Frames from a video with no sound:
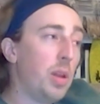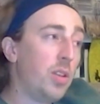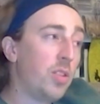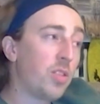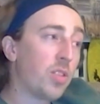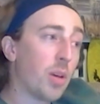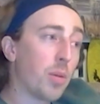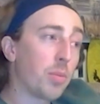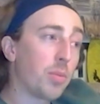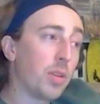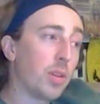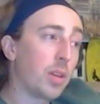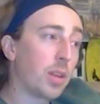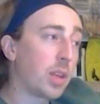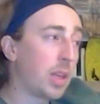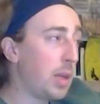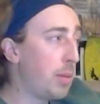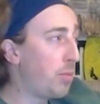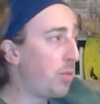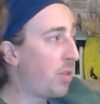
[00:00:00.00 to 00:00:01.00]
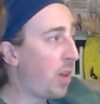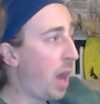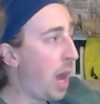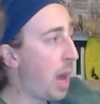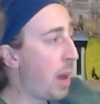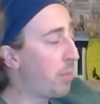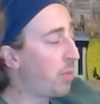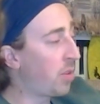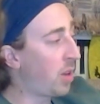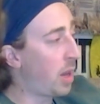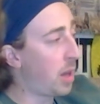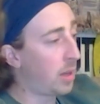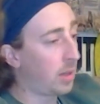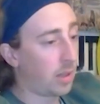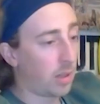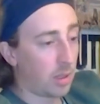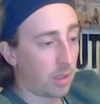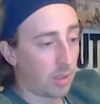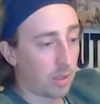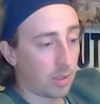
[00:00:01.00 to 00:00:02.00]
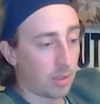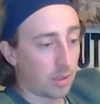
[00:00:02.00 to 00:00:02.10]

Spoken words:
He's something to keep tabs on.